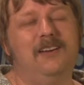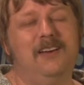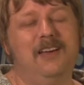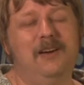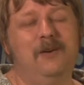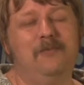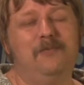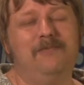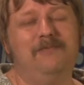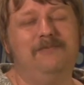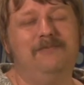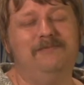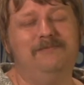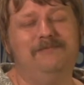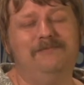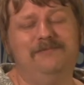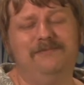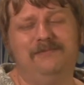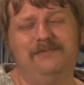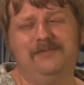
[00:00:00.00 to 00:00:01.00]
Now,
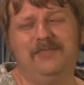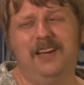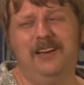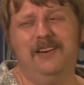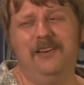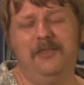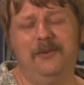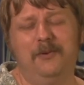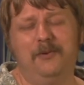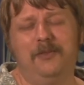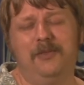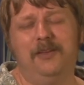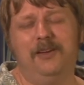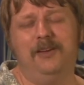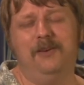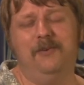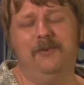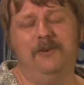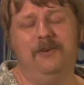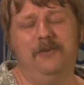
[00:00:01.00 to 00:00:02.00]
another
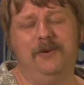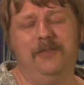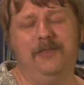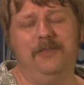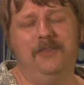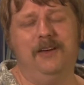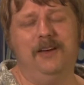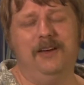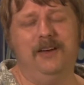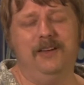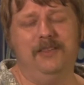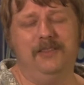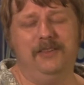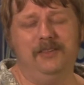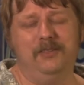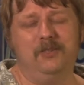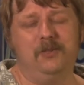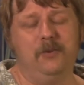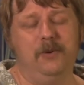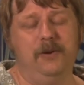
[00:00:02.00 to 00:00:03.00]
thing with
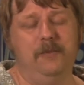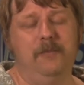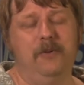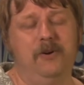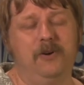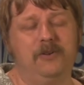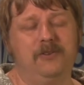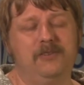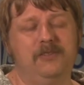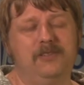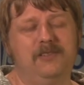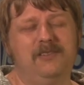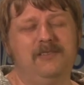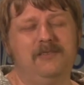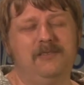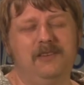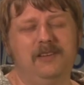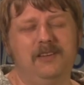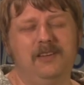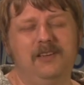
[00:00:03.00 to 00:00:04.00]
these three books,
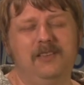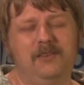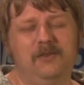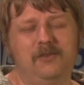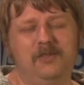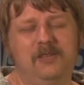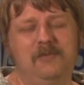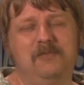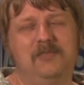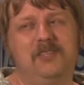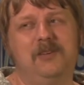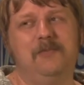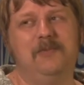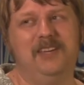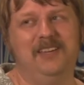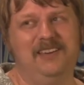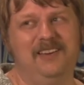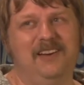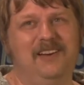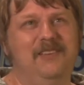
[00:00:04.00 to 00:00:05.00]
there seems to
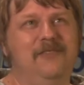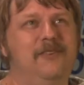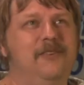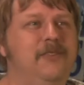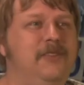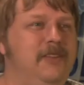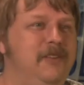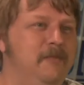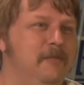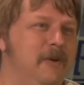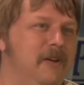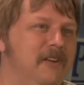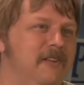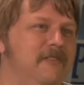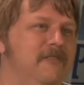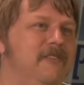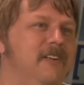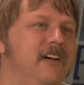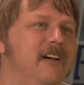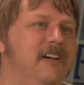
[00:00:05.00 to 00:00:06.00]
be kind of a theme
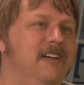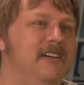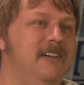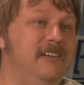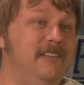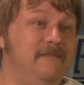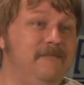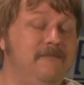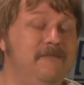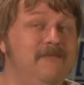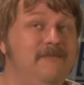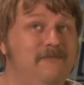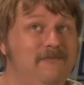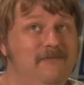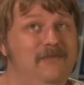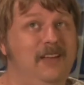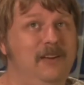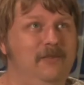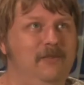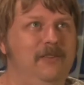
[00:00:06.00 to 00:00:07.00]
of
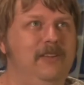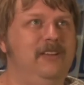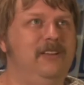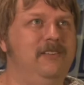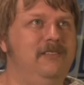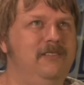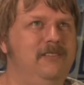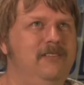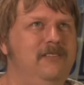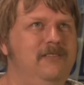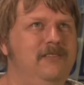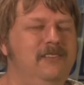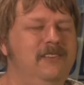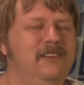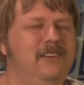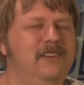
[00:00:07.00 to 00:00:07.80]
not only